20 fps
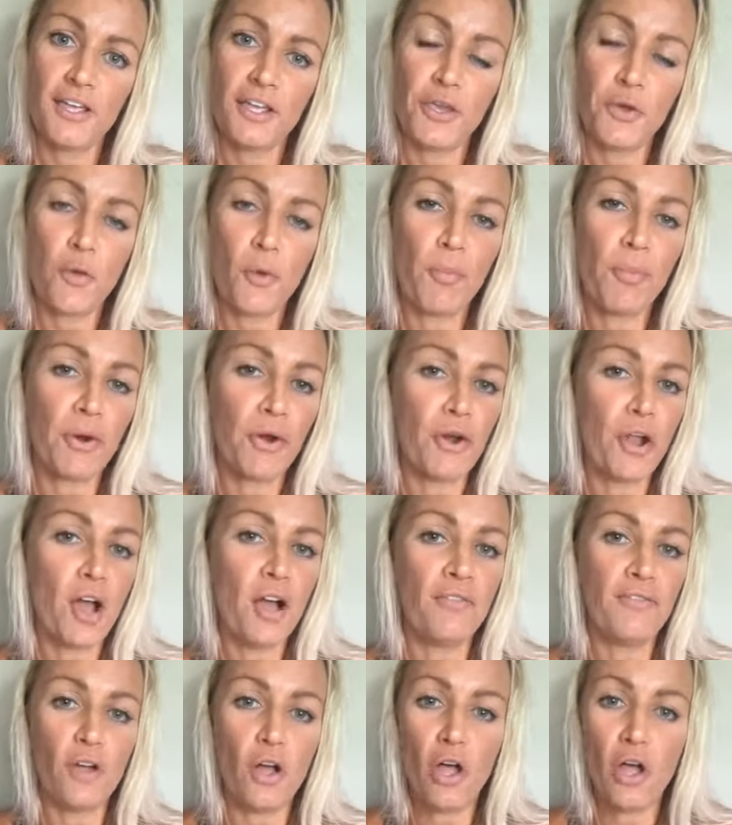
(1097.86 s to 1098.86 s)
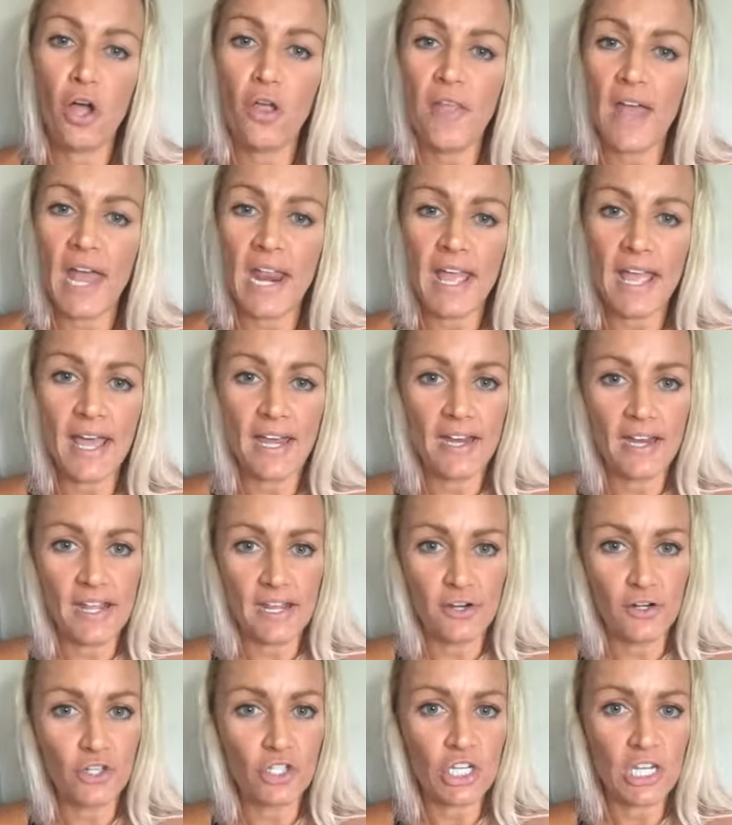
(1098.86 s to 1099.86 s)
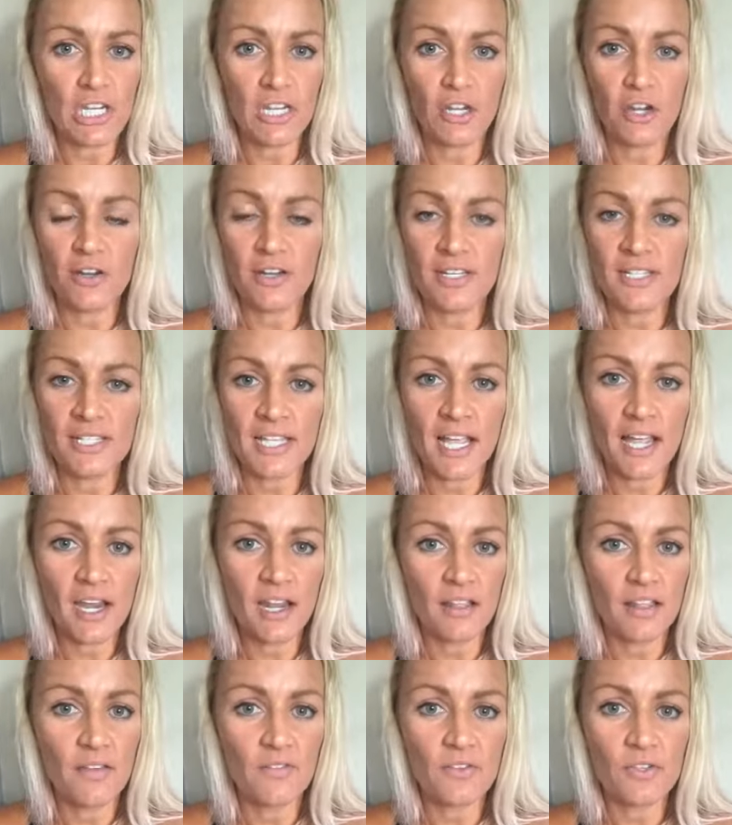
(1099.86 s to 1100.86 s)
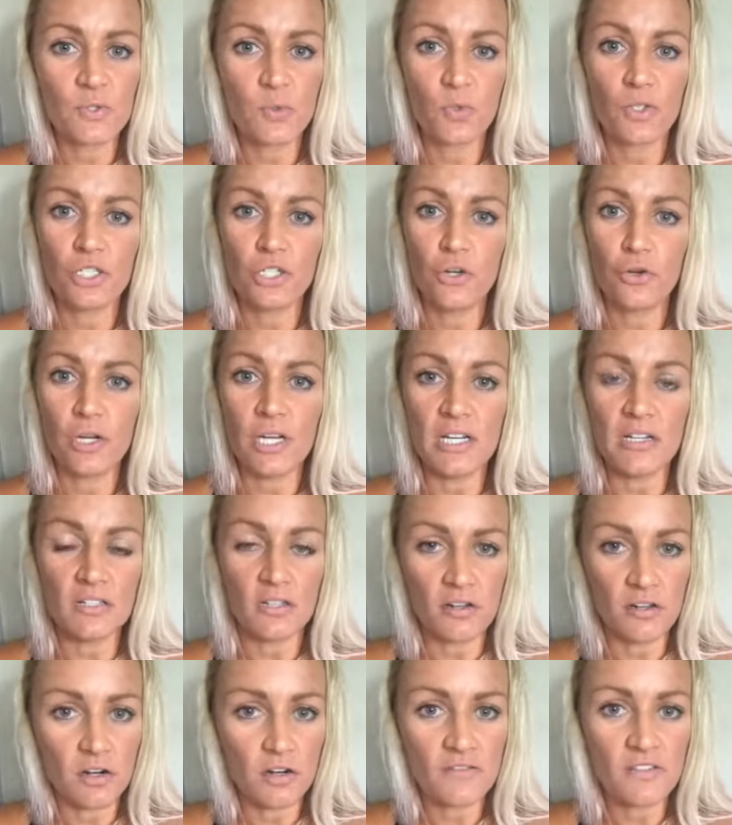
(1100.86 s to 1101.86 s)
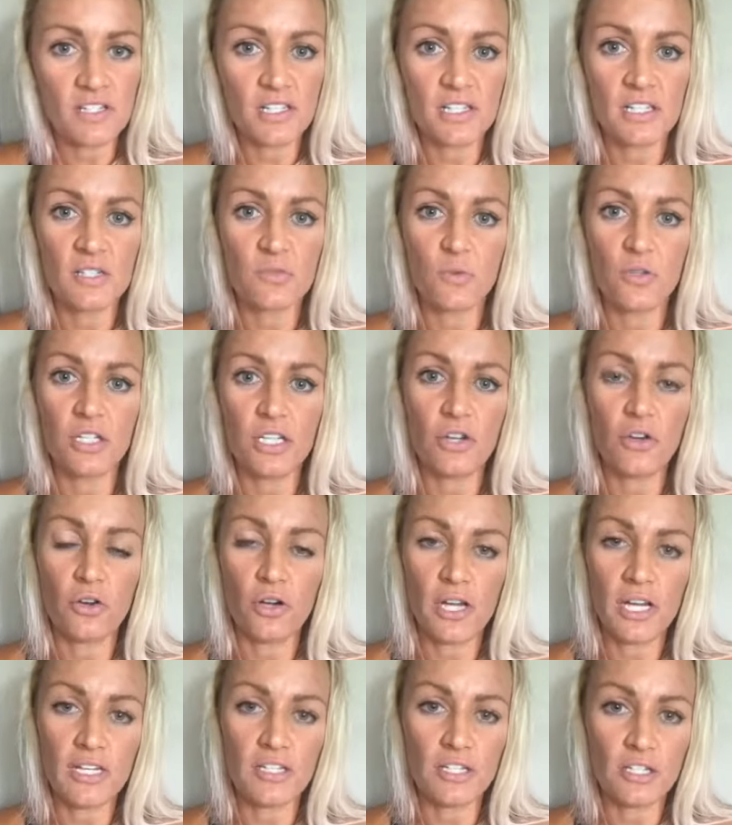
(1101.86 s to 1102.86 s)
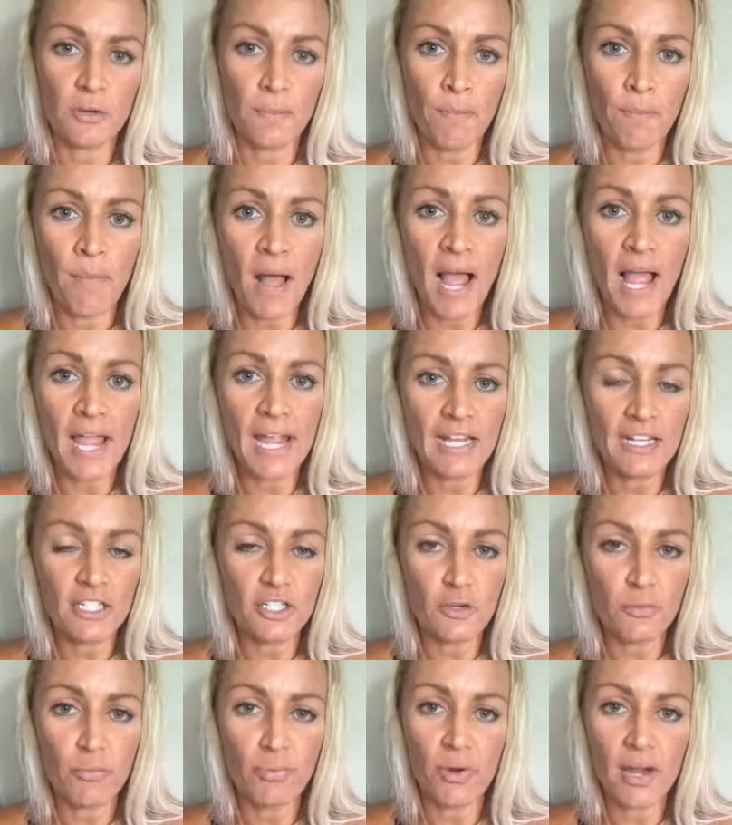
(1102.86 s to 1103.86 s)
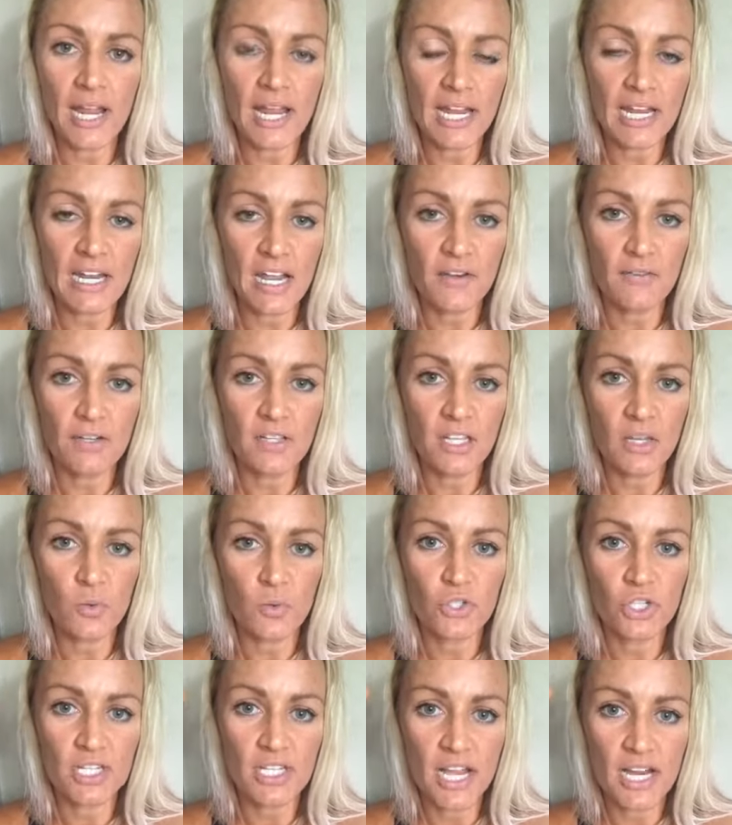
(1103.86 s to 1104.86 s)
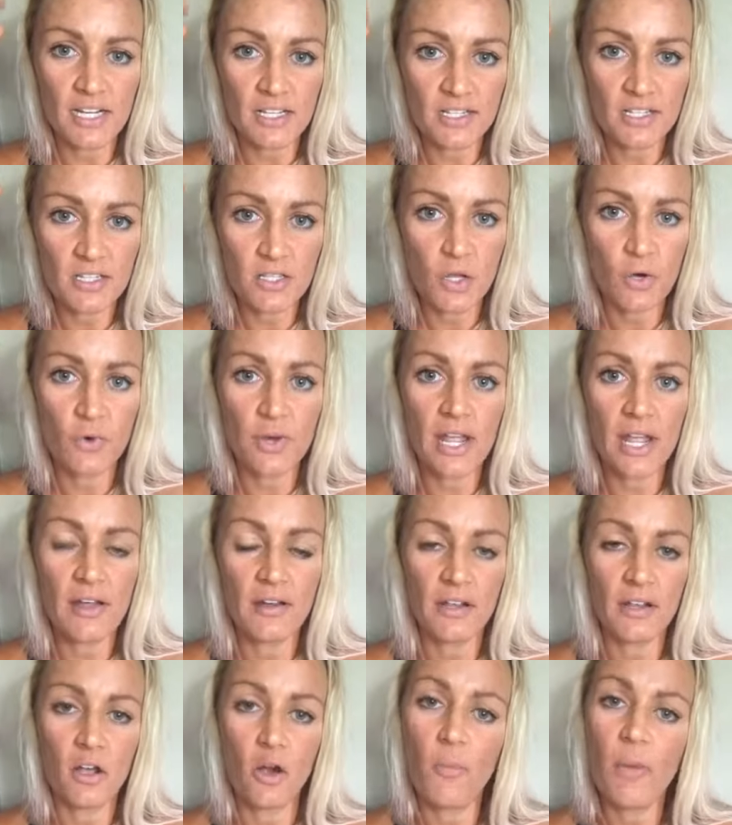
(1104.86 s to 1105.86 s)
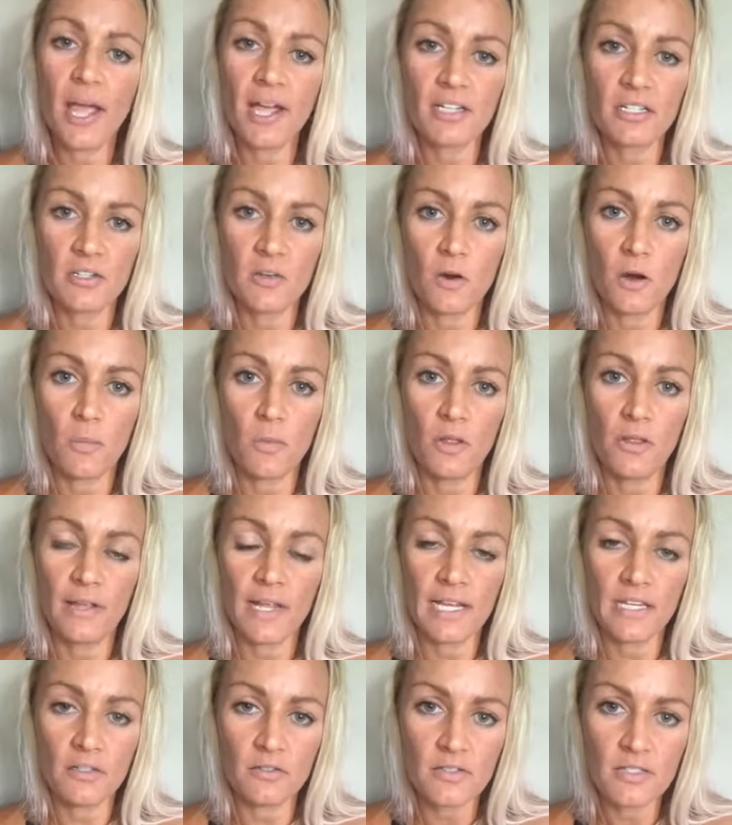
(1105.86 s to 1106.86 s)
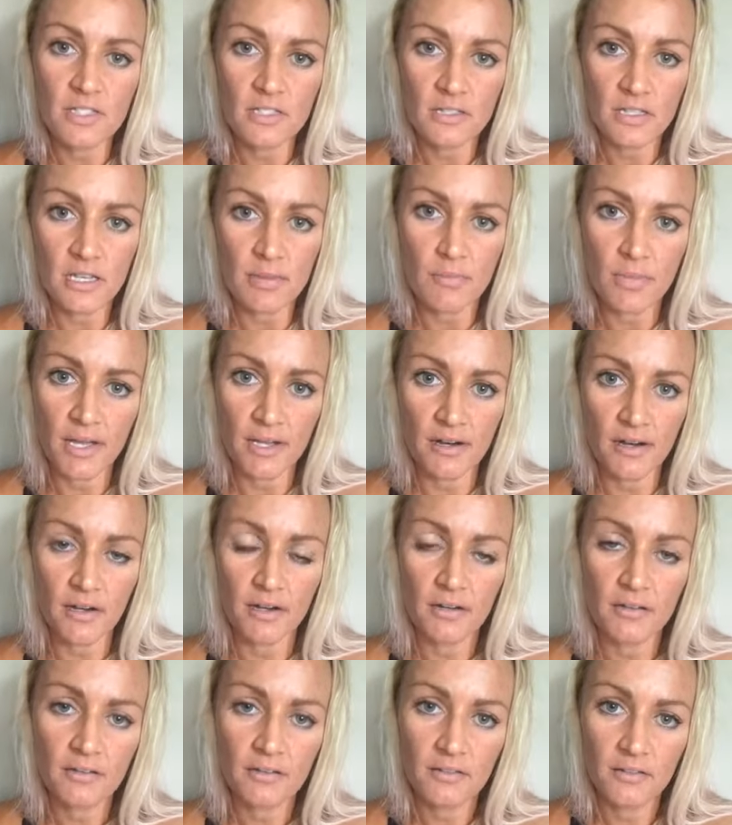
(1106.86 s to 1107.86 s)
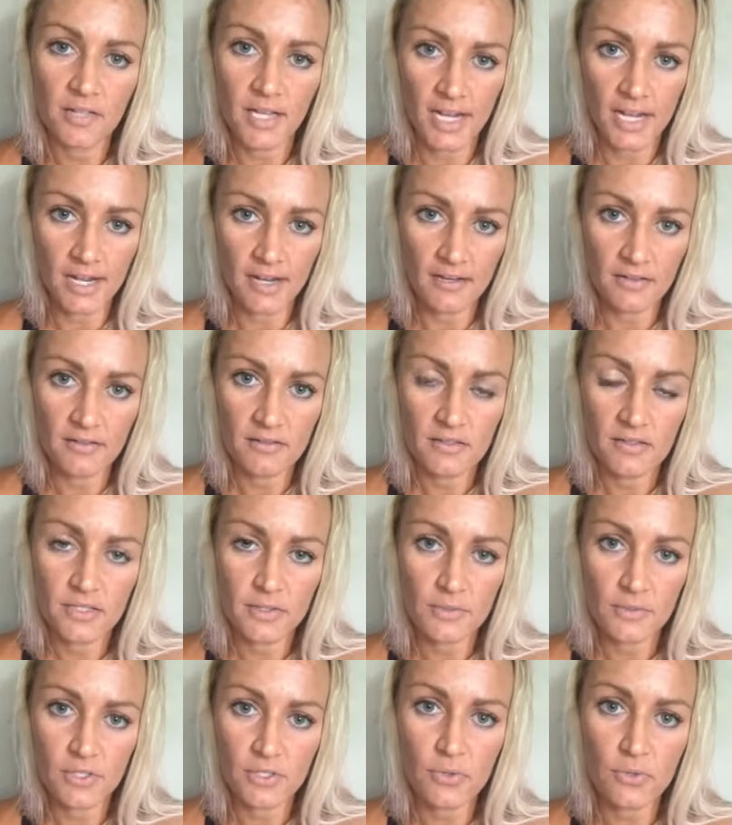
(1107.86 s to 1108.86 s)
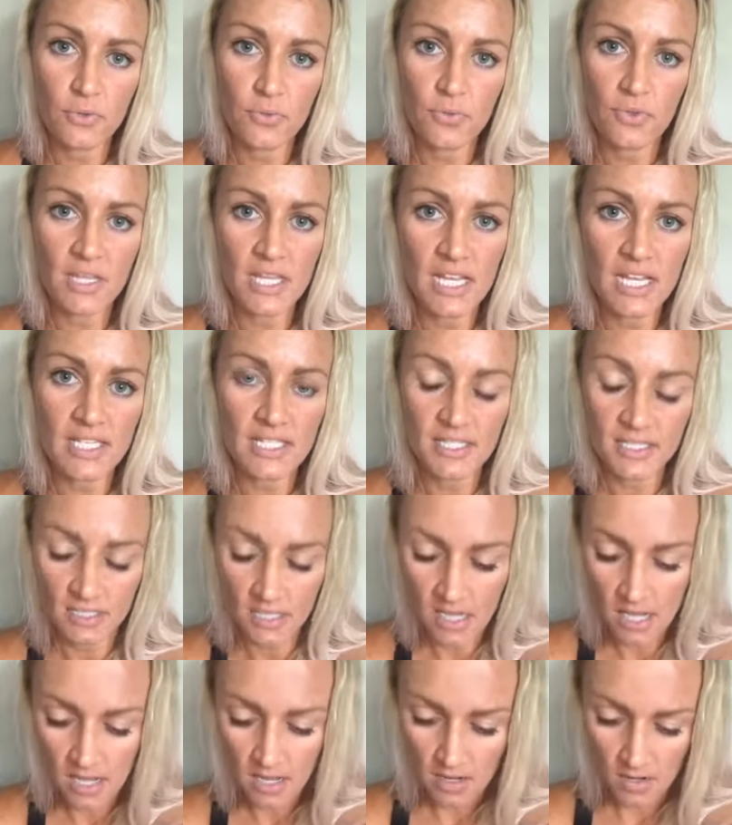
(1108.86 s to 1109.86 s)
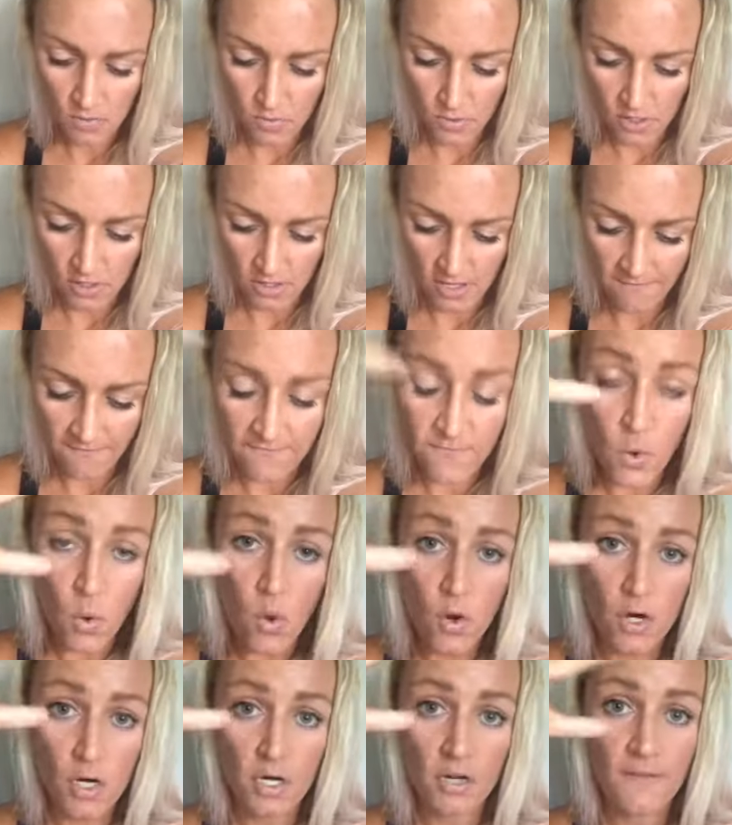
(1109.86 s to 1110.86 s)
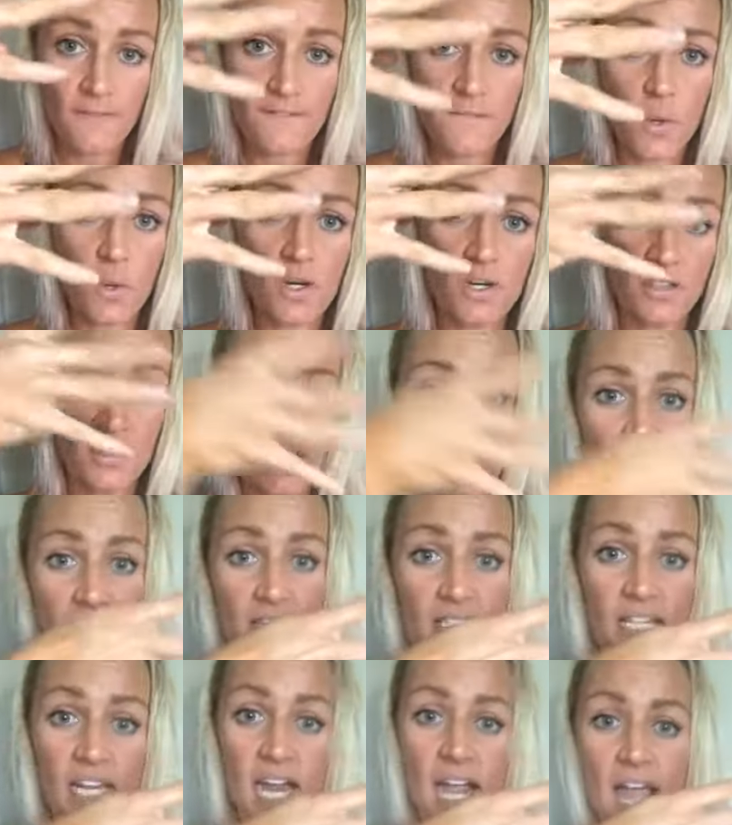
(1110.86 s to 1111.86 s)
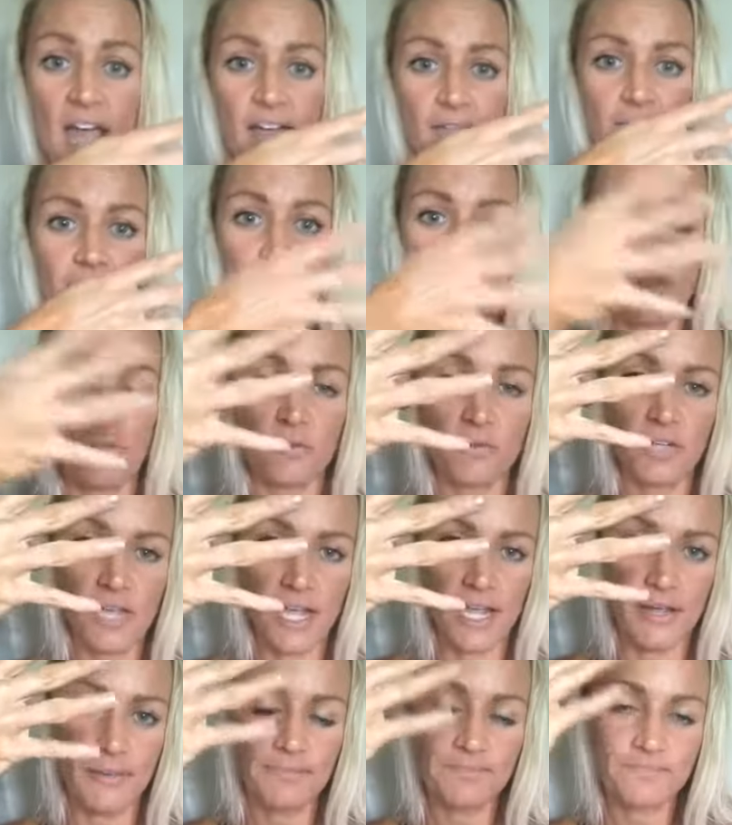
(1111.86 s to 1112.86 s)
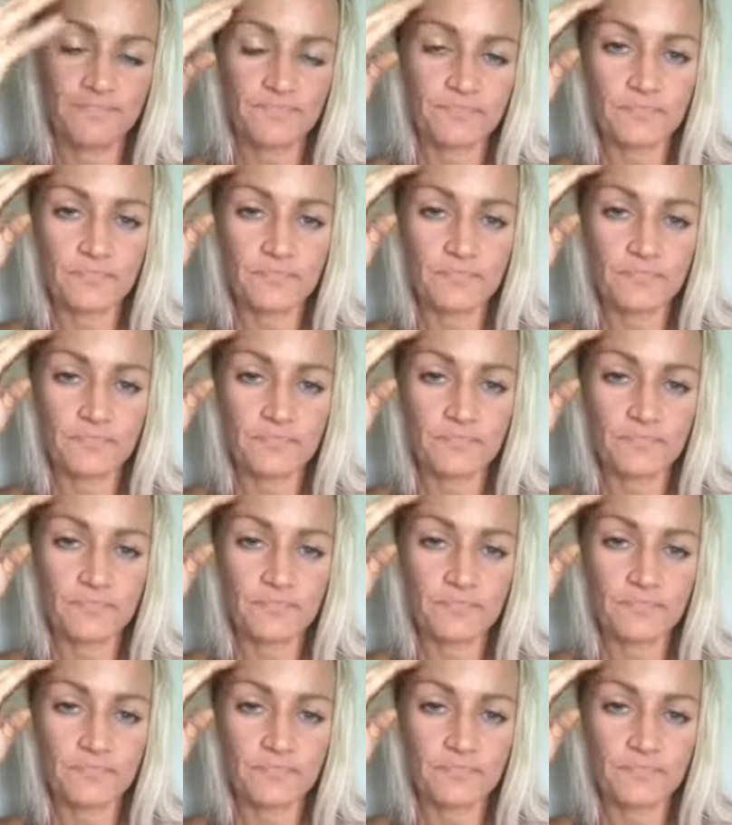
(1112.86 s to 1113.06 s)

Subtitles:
You will burn off all that added energy. Your anxiety levels will decrease. Your nervousness will decrease. Your mind, your brain, everything will just kind of slow down and go back to normal, and you'll sleep better. Okay? So do these, what are they? Four things that I have for you. Okay? And